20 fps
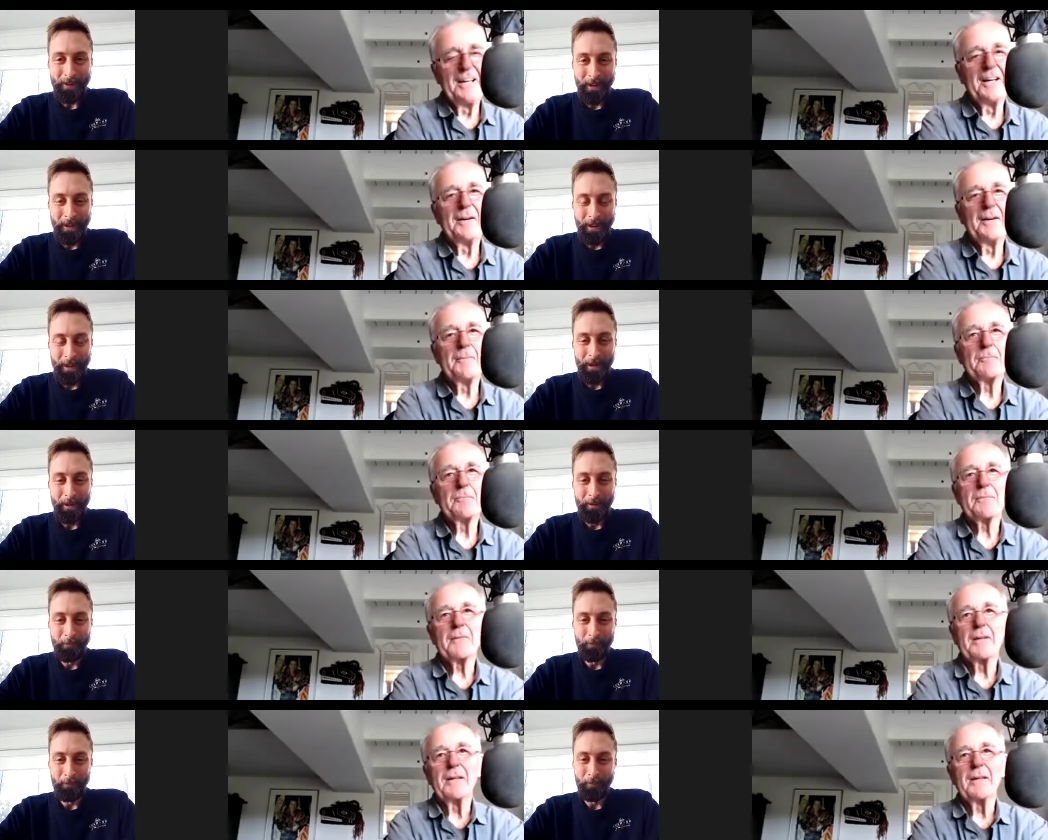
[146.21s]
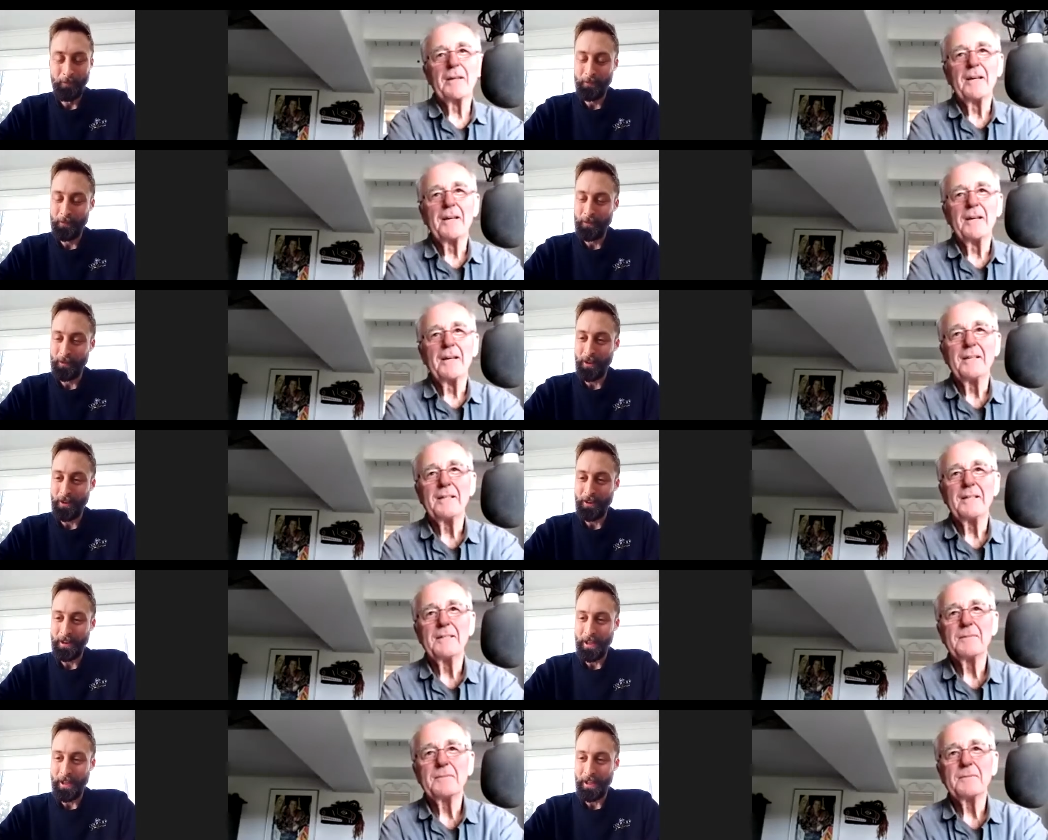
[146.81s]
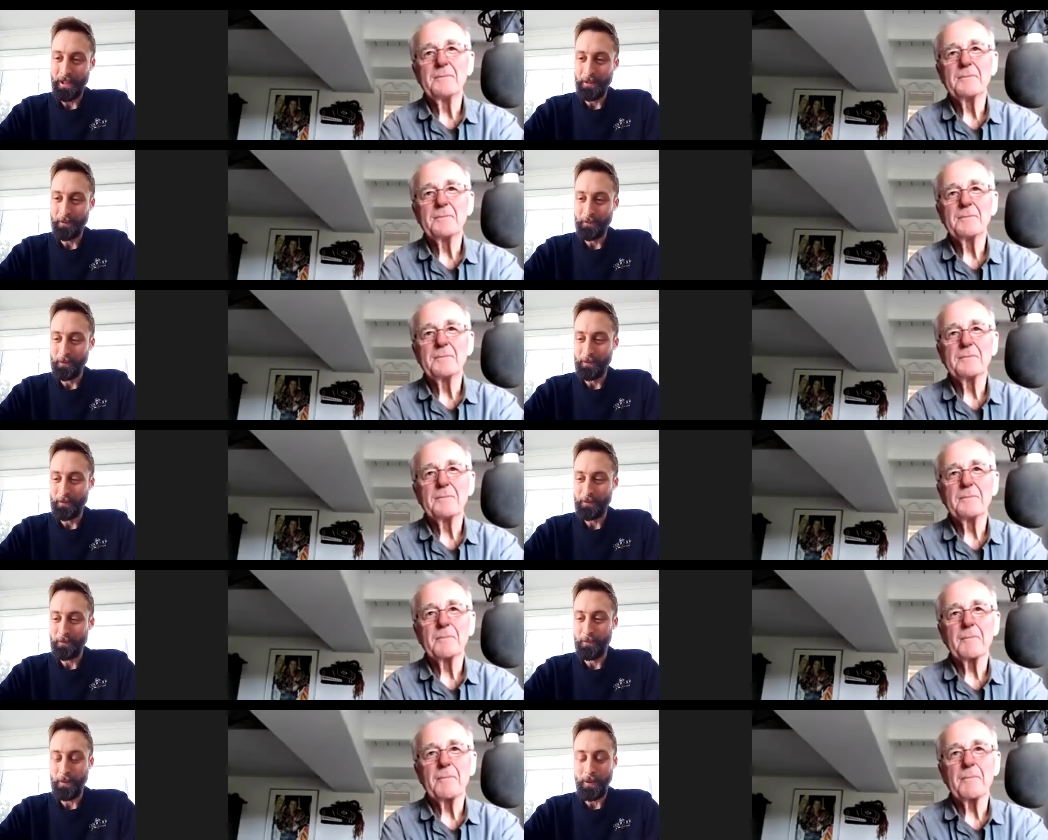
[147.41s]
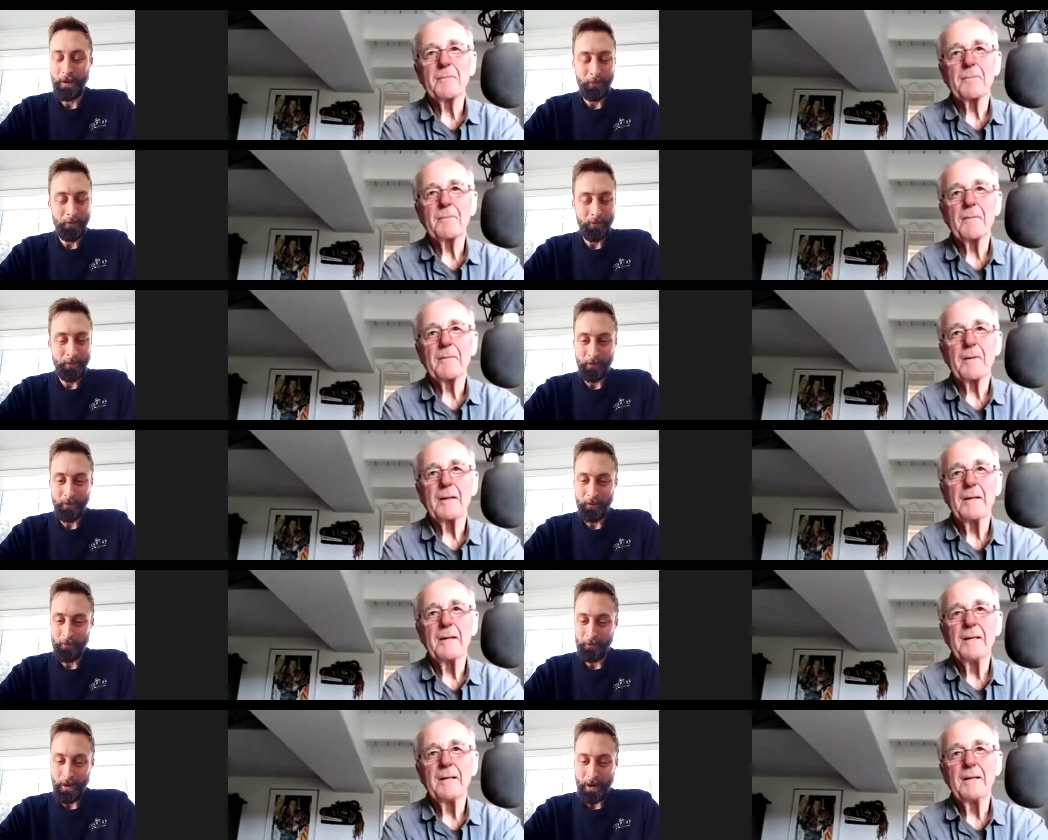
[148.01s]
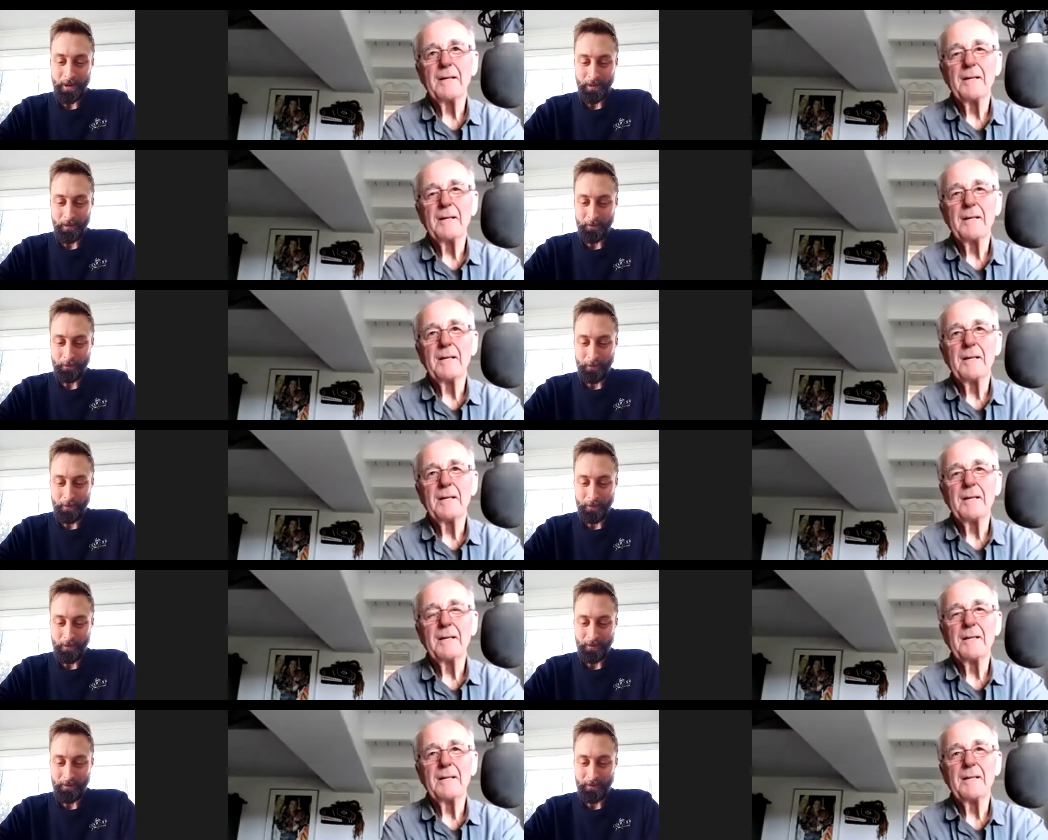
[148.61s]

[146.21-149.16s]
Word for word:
Speaker 1: Um, so yeah, it was, but it was a great experience.